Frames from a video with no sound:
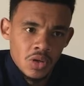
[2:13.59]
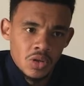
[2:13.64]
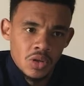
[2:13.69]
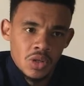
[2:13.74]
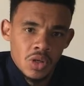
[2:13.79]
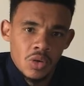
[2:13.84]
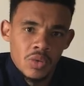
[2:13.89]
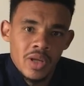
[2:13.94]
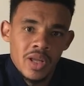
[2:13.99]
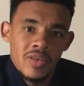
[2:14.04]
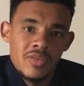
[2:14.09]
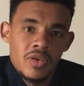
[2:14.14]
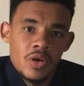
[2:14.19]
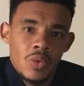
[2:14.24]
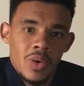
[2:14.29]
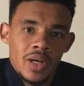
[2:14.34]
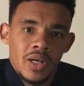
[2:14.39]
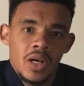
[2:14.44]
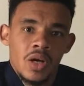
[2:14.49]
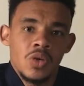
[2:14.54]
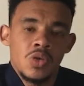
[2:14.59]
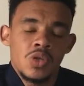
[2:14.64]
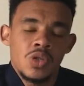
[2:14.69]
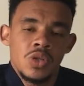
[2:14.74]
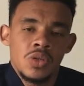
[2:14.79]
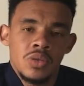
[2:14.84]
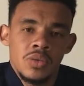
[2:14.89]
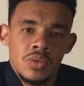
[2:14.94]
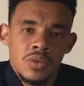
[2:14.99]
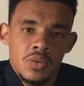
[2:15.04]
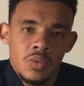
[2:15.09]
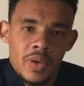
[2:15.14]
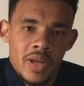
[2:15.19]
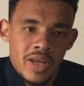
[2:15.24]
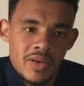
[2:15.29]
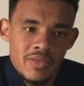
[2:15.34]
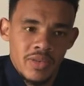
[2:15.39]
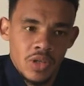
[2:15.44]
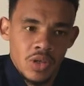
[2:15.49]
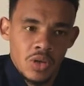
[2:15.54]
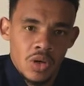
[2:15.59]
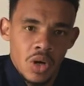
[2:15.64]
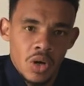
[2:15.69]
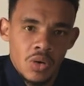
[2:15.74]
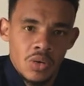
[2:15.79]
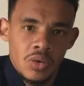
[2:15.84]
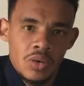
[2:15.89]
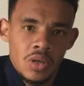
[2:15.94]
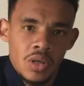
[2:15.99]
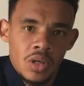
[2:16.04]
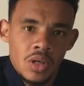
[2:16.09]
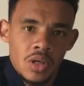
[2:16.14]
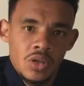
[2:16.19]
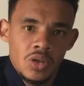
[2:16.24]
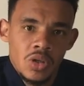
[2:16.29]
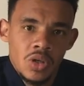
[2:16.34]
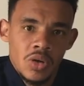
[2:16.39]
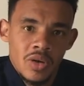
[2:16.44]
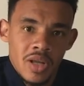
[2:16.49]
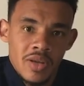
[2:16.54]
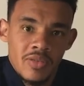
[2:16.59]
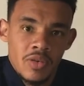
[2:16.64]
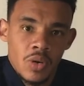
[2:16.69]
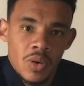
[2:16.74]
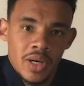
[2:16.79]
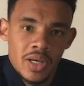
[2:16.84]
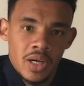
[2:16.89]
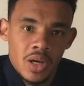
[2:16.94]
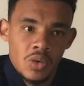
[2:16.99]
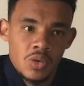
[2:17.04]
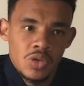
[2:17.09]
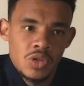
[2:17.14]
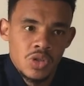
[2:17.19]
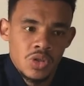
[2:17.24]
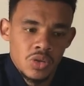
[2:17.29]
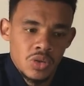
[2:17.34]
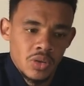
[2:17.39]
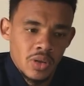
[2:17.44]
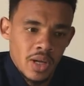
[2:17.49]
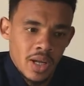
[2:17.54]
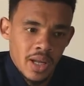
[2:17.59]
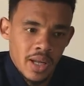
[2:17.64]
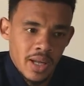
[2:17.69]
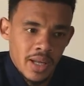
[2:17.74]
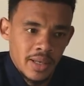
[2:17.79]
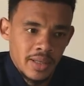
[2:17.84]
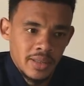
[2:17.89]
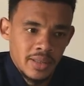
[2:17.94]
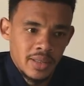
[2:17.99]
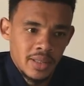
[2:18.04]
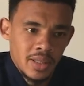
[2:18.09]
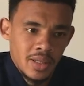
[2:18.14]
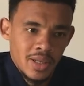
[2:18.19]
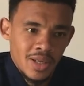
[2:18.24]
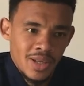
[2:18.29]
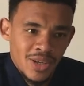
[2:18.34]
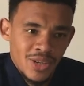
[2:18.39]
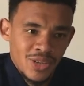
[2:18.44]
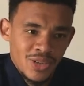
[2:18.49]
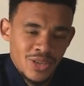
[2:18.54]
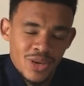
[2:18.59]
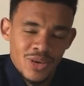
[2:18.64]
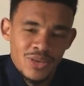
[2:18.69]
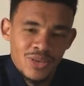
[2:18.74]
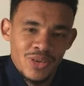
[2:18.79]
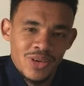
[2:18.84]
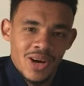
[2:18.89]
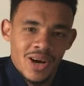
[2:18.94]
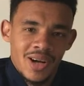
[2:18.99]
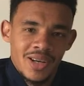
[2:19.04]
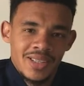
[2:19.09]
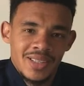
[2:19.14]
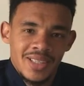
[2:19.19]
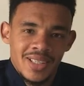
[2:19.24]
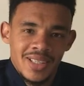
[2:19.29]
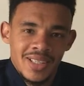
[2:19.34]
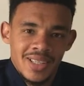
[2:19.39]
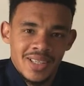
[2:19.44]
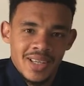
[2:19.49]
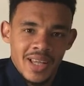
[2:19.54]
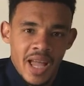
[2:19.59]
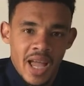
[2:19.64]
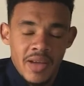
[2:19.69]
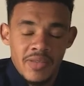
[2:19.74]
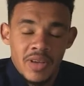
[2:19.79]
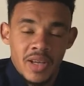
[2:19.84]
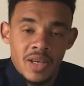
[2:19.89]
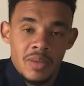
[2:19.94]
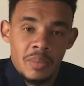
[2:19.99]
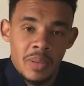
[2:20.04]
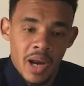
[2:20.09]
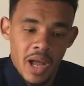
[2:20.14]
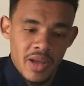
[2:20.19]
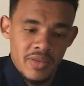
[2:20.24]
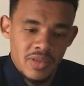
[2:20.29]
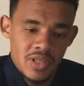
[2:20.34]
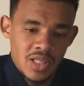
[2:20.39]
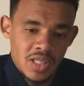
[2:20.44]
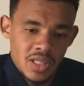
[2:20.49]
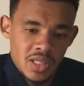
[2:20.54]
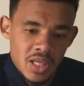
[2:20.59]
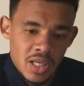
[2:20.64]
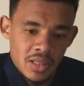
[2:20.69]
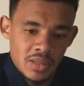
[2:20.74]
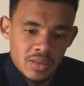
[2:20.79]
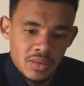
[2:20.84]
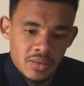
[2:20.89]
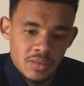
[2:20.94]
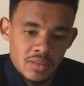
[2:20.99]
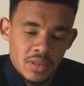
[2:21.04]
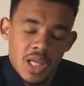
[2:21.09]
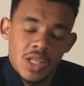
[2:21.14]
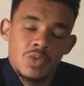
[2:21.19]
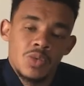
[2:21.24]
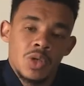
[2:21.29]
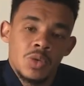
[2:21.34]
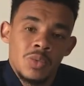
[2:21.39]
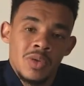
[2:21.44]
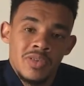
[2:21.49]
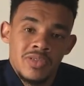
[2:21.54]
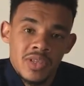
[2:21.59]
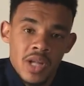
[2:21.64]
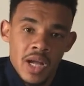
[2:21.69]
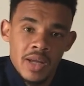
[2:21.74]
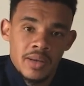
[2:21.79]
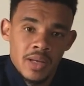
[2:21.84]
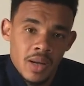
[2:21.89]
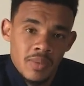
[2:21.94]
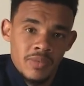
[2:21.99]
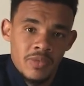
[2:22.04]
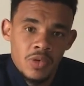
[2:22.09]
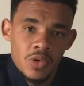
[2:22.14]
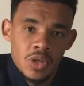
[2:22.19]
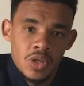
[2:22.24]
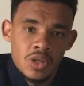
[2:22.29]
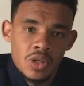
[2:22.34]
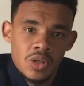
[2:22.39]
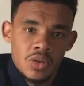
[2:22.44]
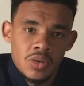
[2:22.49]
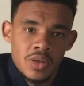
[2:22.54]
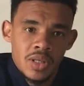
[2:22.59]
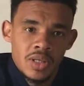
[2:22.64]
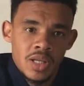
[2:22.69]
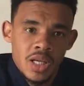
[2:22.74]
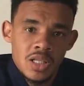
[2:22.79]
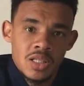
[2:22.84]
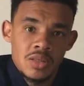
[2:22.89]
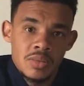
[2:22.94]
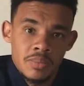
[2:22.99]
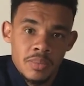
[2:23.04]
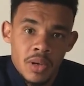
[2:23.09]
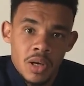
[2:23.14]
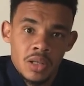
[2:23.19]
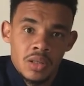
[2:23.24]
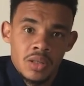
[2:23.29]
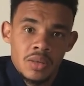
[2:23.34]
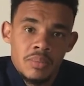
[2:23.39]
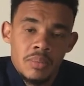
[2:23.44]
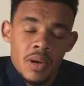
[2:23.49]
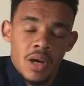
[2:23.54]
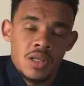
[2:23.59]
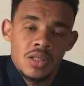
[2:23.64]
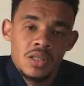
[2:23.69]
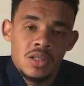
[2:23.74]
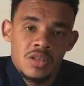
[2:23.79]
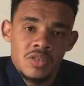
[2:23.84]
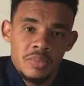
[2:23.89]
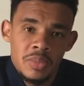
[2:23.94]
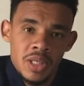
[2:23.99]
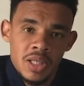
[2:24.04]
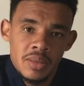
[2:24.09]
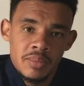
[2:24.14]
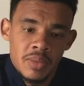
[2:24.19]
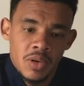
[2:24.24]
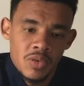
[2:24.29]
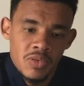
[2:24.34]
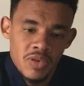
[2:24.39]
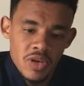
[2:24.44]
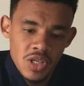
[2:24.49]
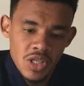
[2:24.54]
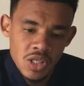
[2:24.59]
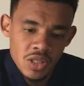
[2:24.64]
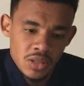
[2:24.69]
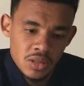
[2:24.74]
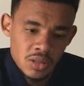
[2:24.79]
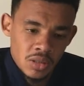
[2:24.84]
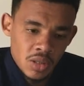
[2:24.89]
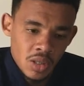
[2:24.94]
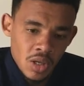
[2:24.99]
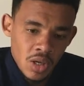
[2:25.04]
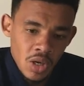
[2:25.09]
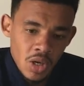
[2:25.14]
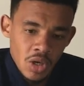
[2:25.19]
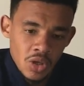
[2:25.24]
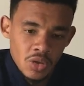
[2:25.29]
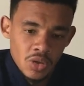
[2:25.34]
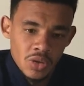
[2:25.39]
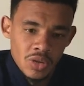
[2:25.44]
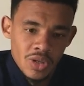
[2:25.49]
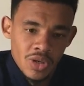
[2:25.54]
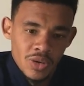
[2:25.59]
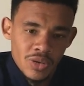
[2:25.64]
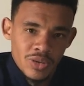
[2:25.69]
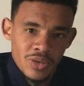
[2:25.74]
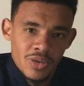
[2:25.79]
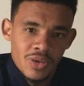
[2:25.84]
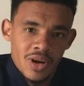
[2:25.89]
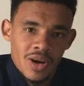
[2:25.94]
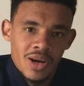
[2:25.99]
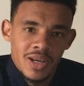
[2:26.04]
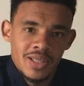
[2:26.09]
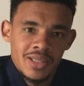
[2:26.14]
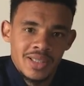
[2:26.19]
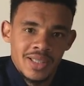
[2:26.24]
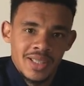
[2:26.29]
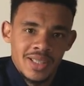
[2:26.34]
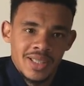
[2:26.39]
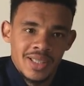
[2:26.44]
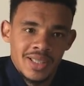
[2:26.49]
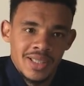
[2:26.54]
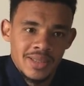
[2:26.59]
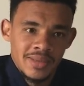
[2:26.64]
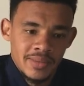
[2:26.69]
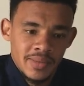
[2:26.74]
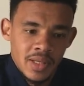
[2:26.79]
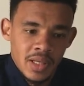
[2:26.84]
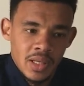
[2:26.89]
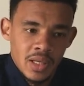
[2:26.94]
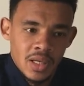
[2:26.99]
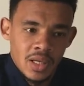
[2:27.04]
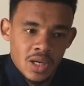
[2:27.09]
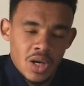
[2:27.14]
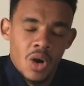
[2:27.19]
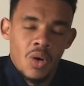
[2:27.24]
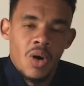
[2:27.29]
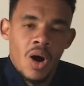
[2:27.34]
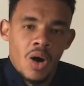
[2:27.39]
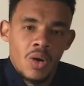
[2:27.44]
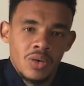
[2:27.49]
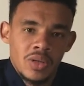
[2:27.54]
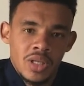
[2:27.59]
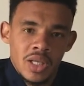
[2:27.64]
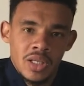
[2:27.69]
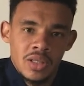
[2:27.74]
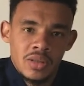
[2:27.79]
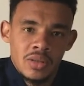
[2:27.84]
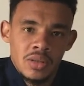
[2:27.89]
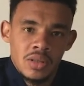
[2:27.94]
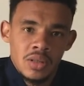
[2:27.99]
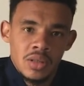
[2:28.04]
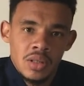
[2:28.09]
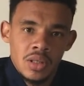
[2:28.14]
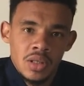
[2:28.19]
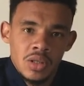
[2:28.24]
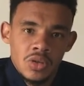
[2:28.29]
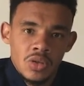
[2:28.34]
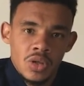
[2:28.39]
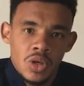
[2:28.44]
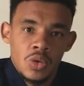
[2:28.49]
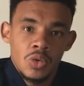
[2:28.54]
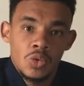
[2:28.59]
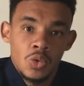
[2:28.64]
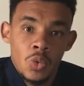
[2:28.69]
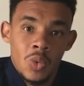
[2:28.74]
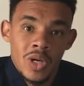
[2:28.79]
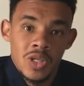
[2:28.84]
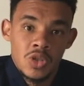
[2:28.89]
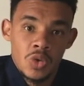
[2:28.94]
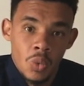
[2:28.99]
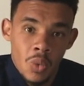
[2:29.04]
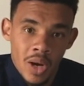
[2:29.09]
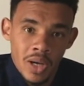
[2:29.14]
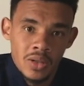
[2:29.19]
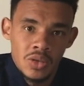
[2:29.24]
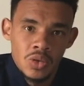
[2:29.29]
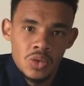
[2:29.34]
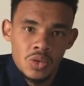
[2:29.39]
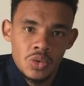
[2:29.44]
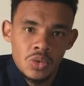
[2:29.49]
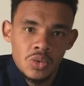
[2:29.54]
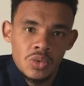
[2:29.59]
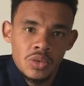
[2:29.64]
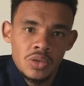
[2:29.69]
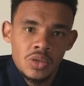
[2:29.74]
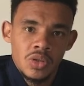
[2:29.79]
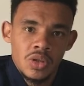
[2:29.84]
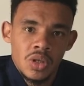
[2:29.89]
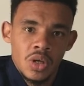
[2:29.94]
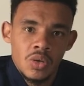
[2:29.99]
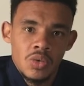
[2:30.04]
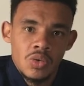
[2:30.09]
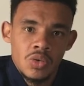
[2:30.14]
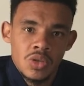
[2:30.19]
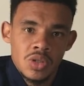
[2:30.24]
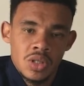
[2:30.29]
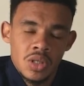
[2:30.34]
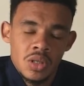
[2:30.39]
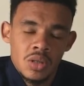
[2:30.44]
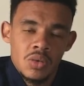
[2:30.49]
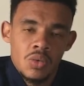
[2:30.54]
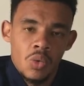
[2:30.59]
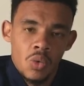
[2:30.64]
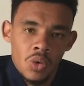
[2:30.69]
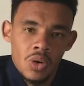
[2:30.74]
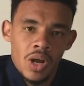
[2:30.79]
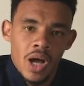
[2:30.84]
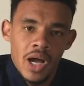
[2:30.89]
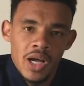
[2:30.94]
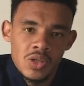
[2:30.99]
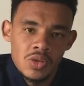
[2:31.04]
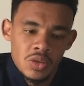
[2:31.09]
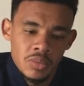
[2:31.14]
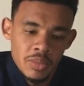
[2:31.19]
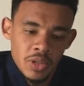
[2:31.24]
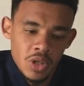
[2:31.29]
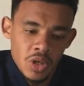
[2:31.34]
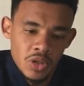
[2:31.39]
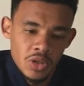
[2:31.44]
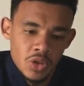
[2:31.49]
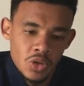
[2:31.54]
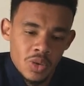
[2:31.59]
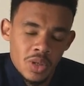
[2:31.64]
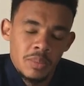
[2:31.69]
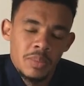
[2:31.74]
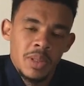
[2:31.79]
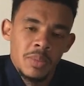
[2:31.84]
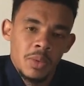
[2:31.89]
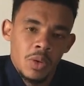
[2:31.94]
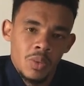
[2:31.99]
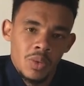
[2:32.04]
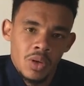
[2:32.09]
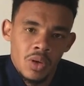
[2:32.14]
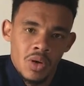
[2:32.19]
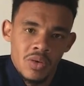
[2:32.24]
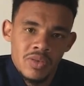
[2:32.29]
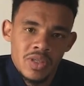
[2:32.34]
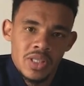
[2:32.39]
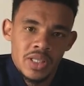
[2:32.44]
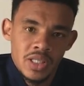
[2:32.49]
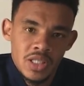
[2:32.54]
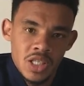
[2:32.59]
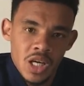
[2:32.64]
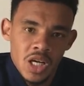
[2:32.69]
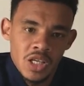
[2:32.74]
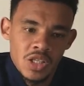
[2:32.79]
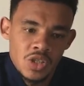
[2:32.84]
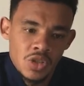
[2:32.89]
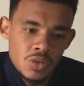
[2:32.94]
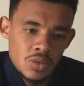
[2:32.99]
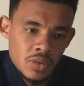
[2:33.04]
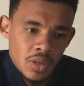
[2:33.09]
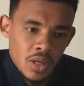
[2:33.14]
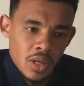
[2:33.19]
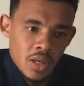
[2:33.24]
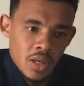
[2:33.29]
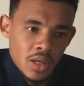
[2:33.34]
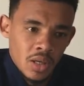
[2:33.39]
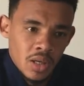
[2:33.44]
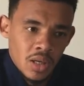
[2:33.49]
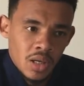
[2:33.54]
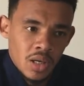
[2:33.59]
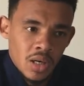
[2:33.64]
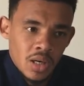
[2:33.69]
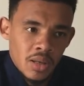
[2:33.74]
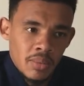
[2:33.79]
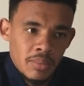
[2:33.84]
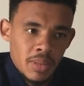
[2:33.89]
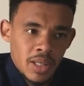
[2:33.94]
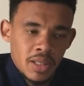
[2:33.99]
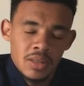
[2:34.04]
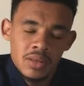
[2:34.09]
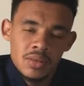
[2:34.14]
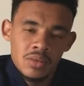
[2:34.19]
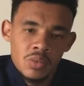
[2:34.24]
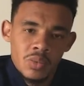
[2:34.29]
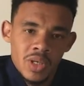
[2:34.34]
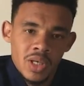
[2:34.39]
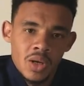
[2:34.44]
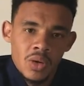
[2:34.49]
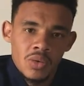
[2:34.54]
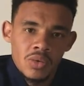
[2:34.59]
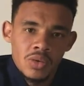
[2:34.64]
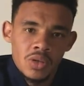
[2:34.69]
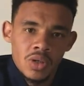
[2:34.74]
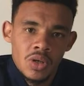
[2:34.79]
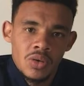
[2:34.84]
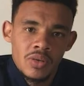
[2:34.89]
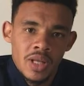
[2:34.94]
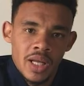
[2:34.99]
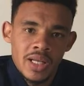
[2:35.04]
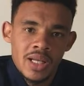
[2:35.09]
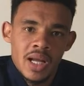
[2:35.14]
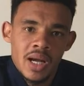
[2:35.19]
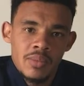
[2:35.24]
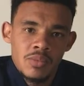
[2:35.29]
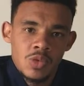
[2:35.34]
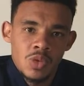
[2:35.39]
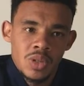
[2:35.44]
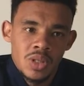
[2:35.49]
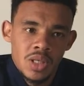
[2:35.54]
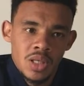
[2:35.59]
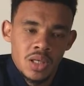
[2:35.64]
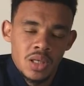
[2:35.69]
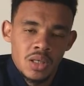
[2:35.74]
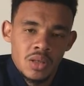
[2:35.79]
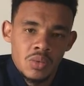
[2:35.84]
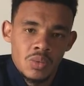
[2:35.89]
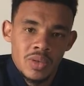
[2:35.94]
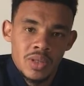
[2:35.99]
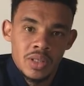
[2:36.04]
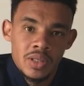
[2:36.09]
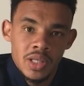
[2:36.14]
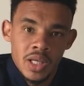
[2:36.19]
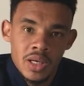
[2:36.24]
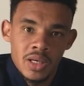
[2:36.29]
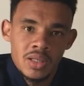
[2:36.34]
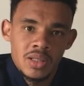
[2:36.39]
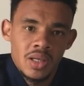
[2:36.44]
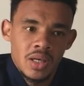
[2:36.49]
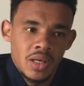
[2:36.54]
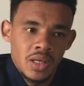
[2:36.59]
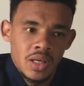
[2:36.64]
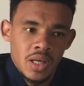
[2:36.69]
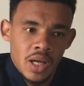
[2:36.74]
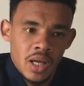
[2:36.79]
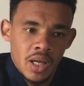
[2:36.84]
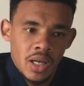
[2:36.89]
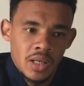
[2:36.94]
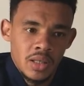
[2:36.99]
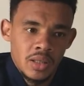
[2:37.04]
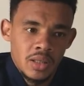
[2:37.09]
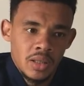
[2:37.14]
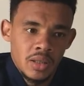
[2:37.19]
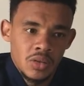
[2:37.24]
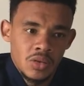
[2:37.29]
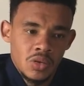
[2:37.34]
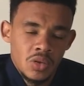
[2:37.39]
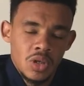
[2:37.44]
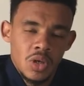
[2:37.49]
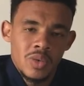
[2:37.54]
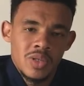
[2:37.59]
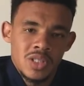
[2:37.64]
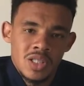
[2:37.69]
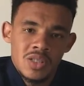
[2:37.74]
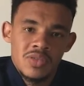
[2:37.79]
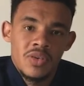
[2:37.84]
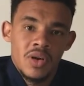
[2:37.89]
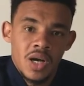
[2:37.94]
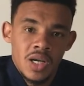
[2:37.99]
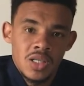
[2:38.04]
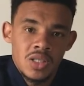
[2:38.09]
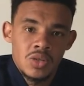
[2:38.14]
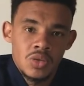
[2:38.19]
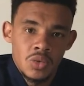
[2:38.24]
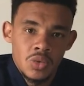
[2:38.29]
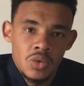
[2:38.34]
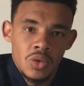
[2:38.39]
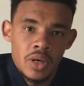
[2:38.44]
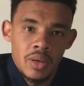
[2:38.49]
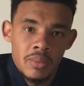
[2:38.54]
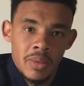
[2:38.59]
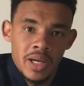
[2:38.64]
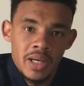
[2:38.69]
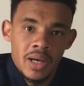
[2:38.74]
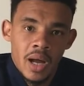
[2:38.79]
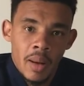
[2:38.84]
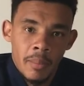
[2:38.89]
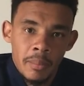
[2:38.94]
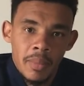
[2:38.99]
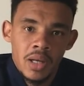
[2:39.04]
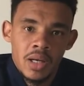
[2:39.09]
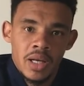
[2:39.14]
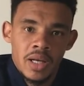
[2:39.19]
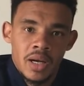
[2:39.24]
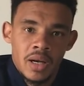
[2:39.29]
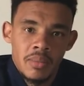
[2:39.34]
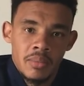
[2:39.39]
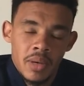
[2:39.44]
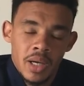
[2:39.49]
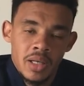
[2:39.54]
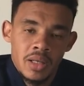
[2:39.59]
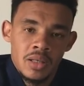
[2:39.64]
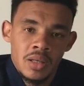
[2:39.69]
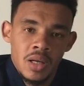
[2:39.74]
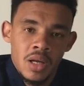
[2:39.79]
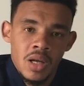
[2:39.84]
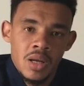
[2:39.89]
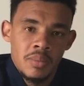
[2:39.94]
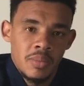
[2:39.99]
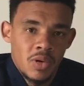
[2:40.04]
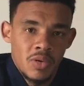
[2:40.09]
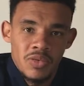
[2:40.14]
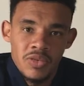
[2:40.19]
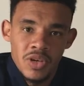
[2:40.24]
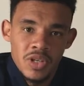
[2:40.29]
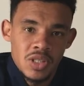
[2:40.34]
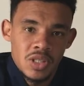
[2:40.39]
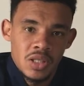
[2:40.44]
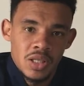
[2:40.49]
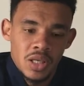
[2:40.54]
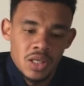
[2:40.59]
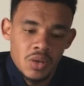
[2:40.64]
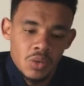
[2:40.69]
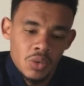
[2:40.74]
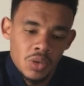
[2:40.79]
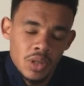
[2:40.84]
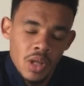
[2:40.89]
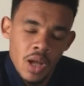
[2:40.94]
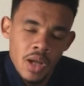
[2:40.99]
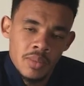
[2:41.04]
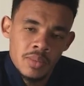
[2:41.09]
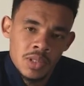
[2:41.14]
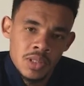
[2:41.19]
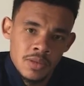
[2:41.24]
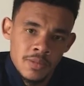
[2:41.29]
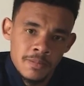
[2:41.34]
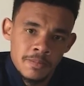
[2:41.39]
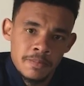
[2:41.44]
You know, everyone knows you wherever you go. You know, everyone knows you, and you know, you can't have any privacy. And that's what we've signed up for, you know, and that's part and parcel of being professional. You know, you can't go out and, you know, do what you want to do, you know, because all eyes will be on you and people will obviously judge you. But we know, you know, that comes with the territory. And, you know, it's just for us to remain humble and remain professional at all times.